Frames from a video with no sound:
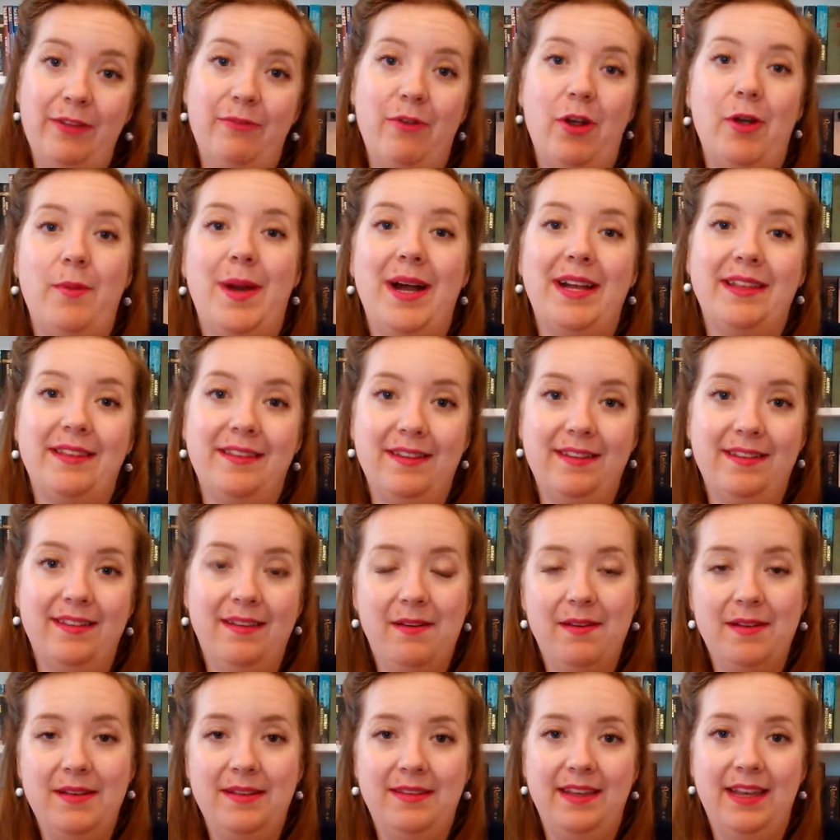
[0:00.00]

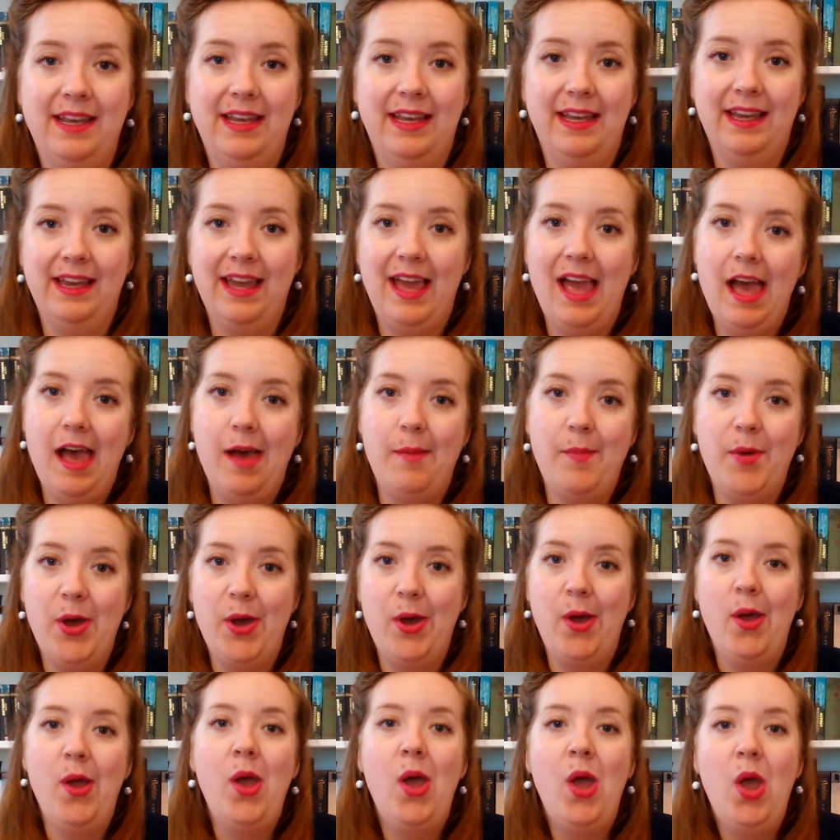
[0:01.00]
romanticising Emma,
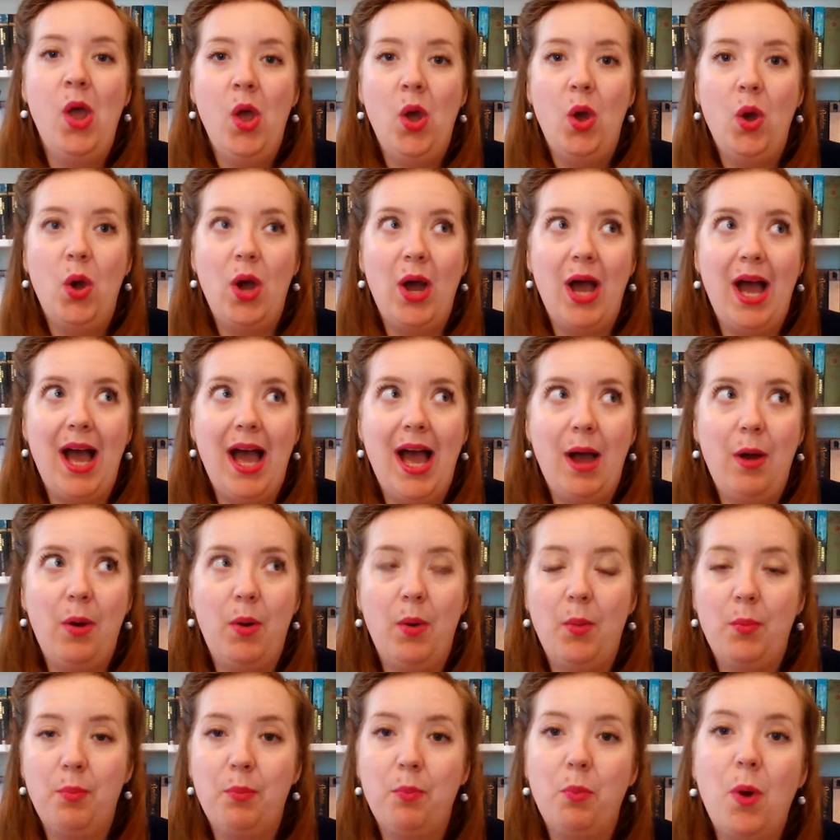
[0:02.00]

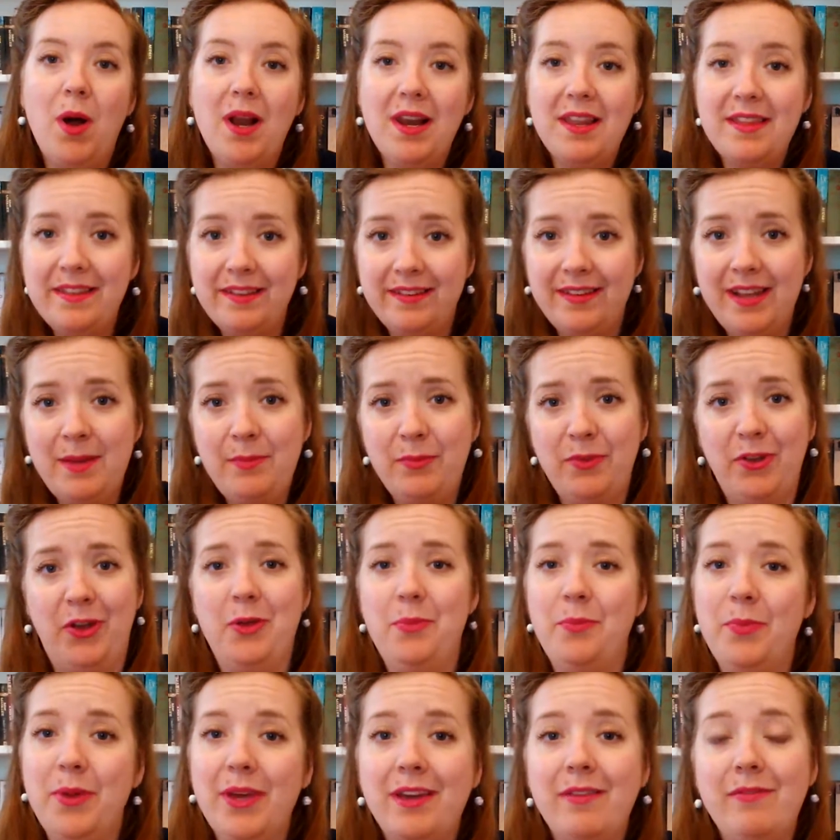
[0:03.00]
while at the same time
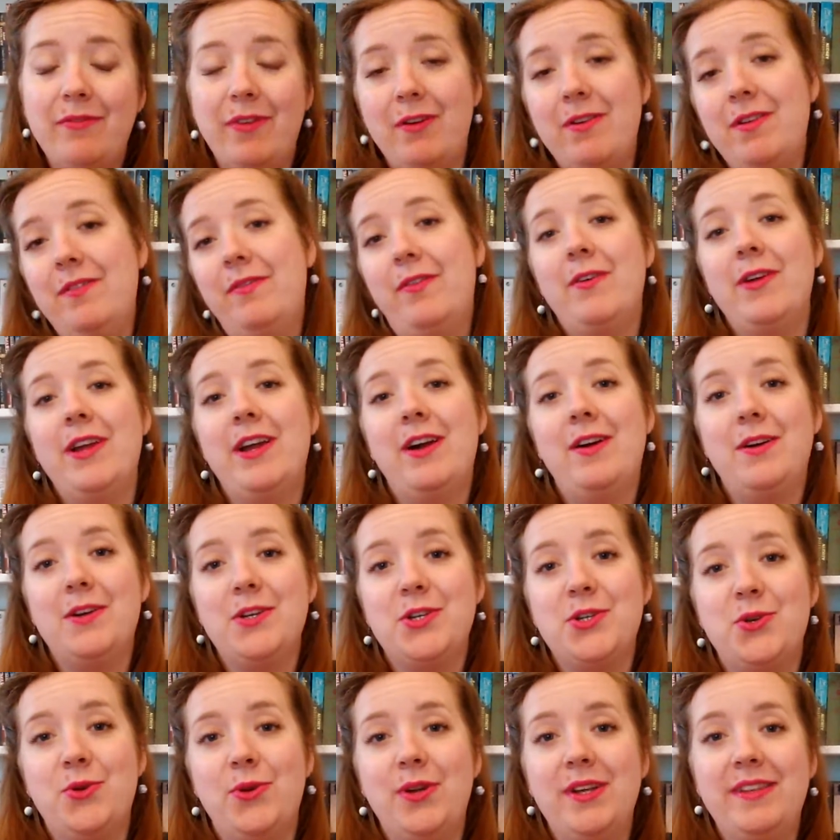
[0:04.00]
being a very harsh
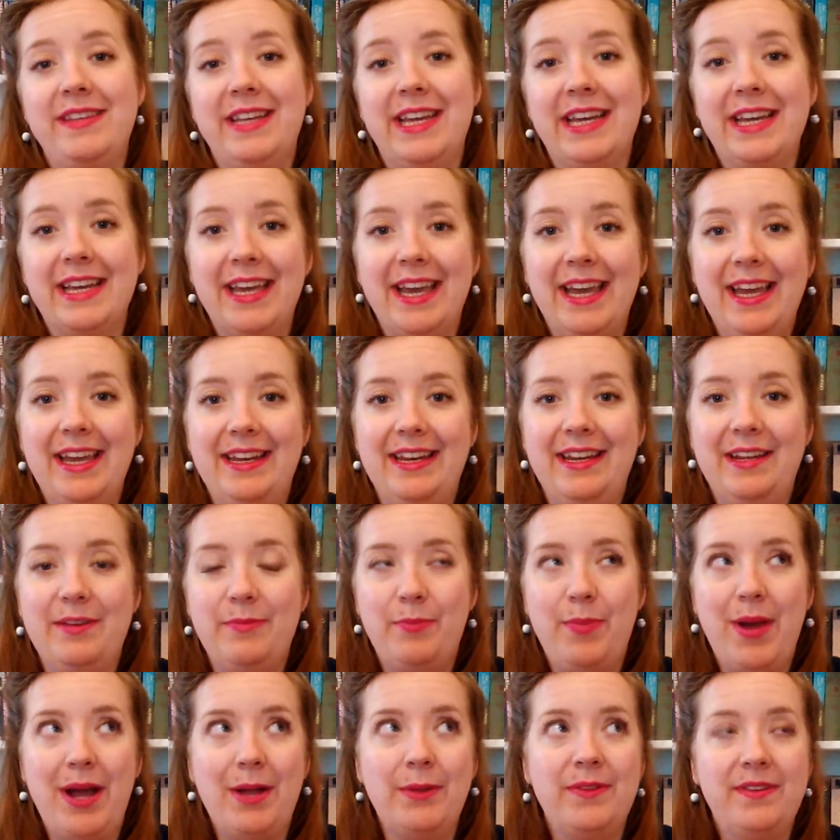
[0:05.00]
critic, and it
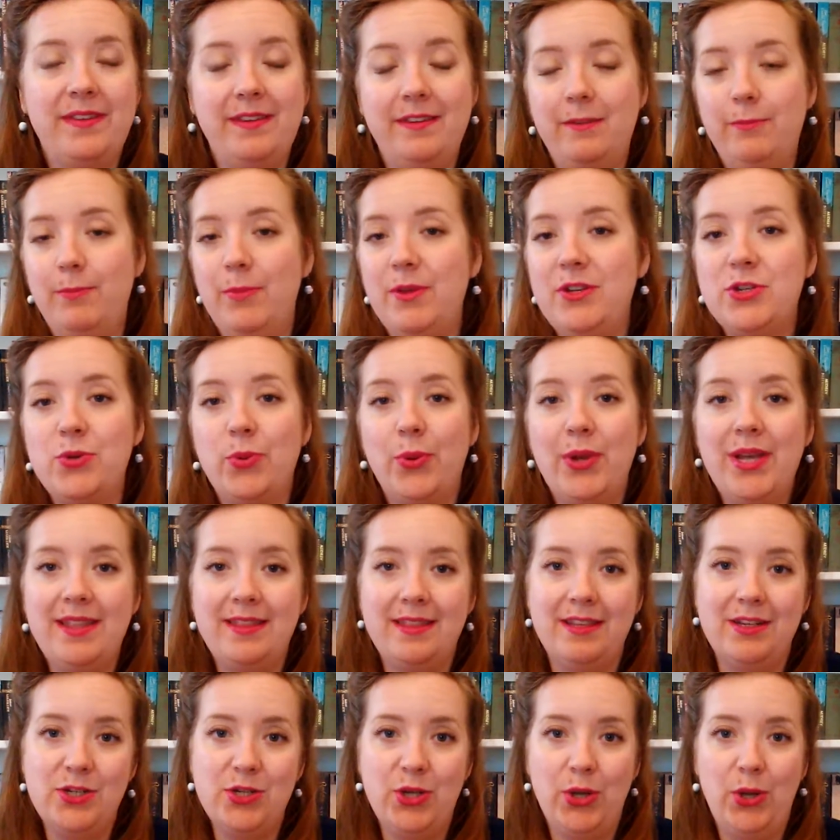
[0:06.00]
bounces between
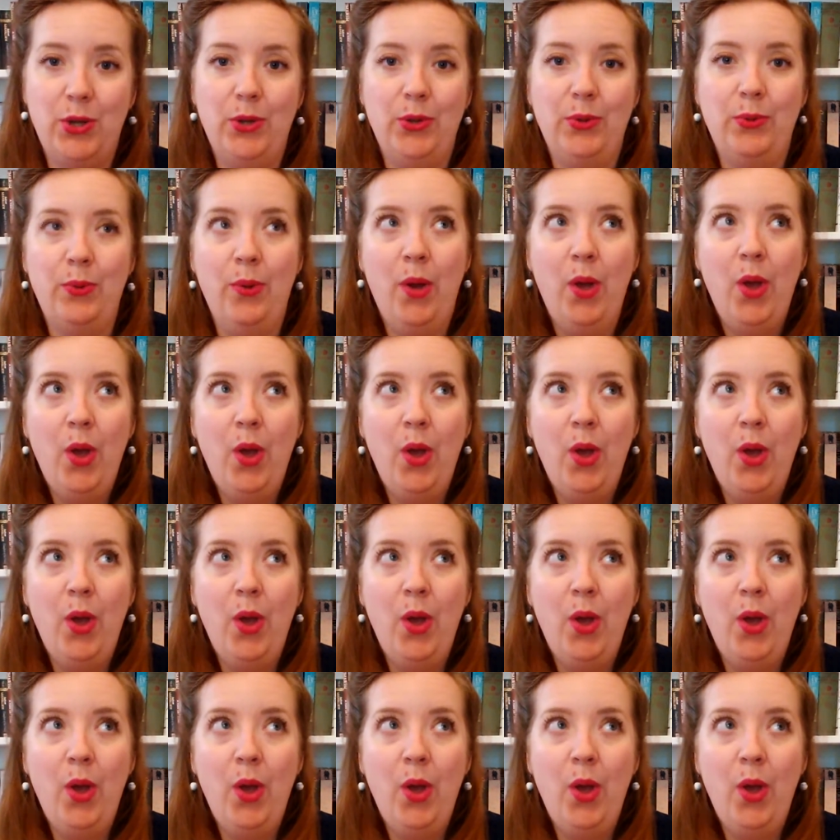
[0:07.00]
the two.